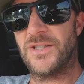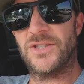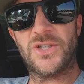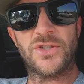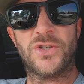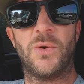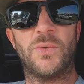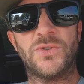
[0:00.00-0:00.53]

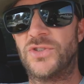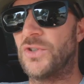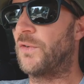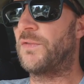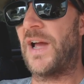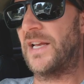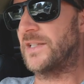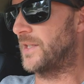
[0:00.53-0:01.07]
just going so
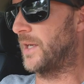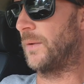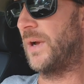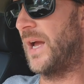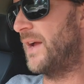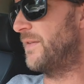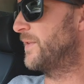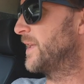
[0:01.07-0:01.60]
fast now.
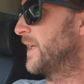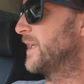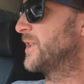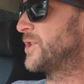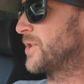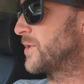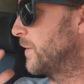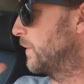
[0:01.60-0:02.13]
Everything
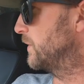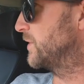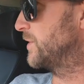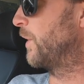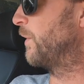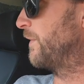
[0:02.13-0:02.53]
is just going so